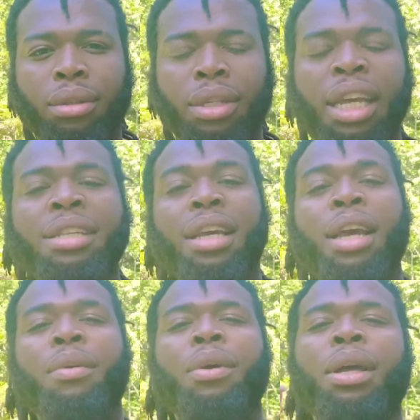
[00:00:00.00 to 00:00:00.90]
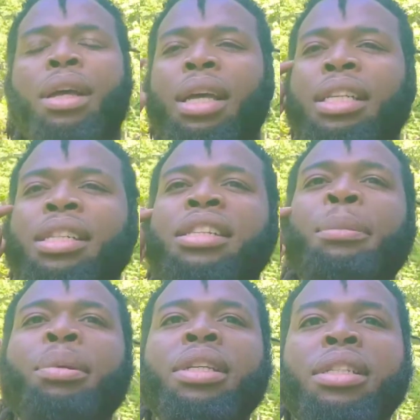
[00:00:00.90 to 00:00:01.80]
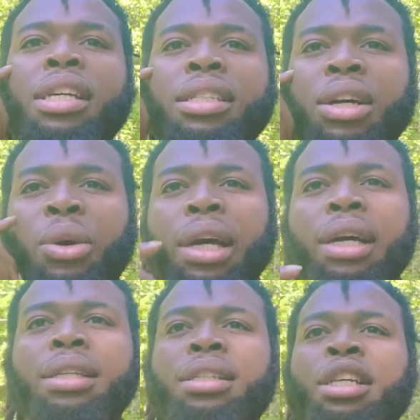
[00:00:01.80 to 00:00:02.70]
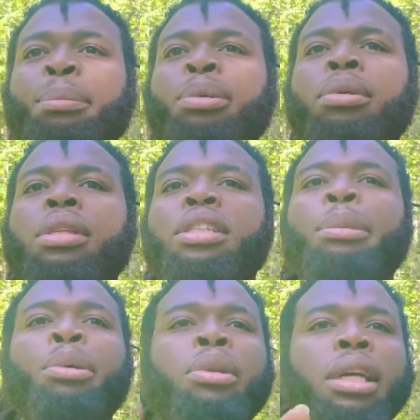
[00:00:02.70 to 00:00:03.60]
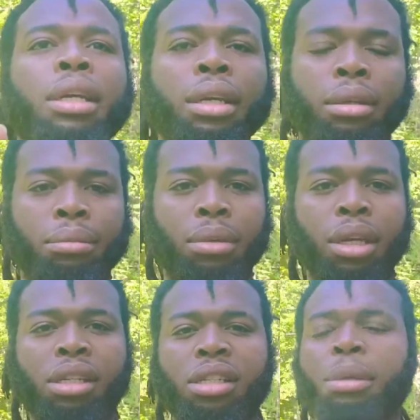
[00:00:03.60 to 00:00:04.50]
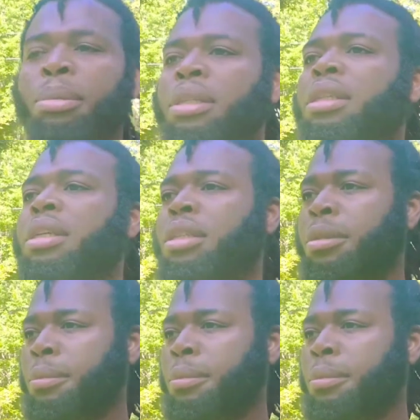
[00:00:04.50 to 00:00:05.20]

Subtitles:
it? It's as simple as this, okay? Simple thinking. It's as simple as this.